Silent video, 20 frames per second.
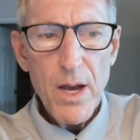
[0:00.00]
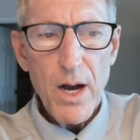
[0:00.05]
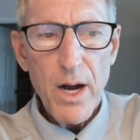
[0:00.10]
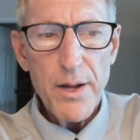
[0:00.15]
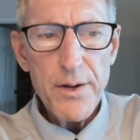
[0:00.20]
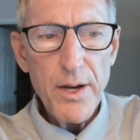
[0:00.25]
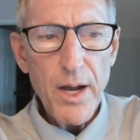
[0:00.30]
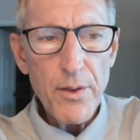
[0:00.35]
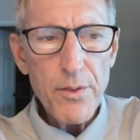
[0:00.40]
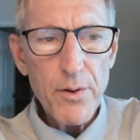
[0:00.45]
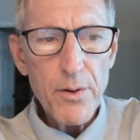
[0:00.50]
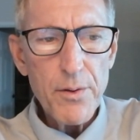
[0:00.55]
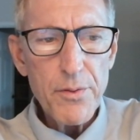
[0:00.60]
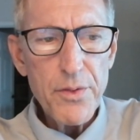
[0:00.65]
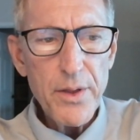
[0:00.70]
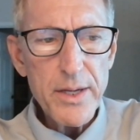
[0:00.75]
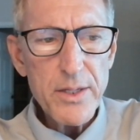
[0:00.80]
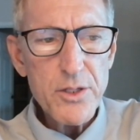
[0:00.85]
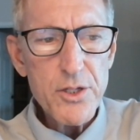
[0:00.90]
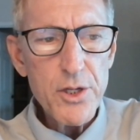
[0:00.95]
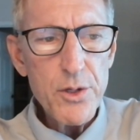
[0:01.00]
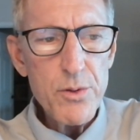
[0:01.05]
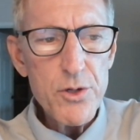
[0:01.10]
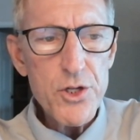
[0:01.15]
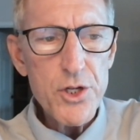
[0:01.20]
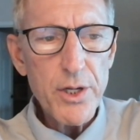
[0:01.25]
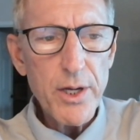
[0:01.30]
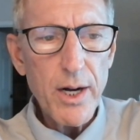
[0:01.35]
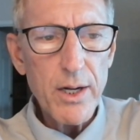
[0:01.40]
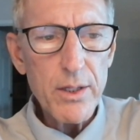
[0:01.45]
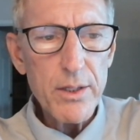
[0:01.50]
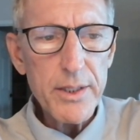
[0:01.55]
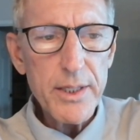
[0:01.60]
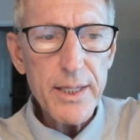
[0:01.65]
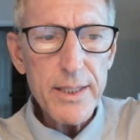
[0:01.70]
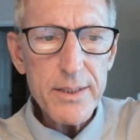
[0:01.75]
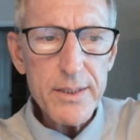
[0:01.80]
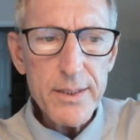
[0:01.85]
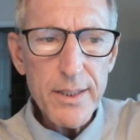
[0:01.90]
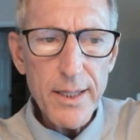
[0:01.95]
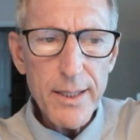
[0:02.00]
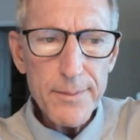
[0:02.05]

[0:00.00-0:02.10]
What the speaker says: Another thing, too, is you got to look at